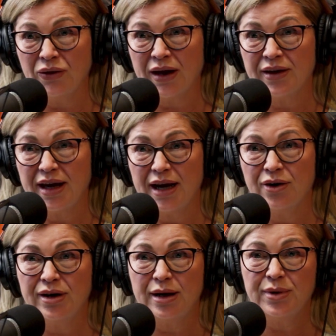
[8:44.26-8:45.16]
nother
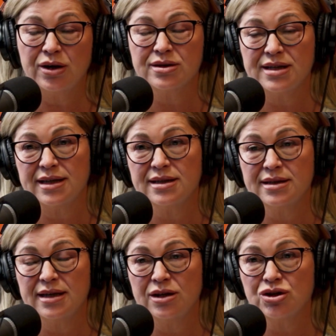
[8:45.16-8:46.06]
area because
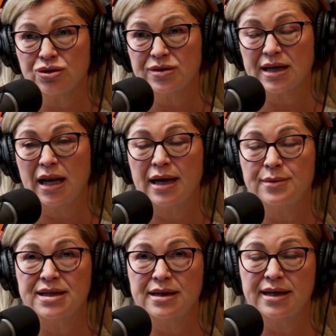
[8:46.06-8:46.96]
that's insurance
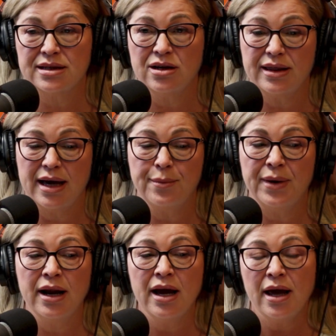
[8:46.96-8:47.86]
claims and things like that. But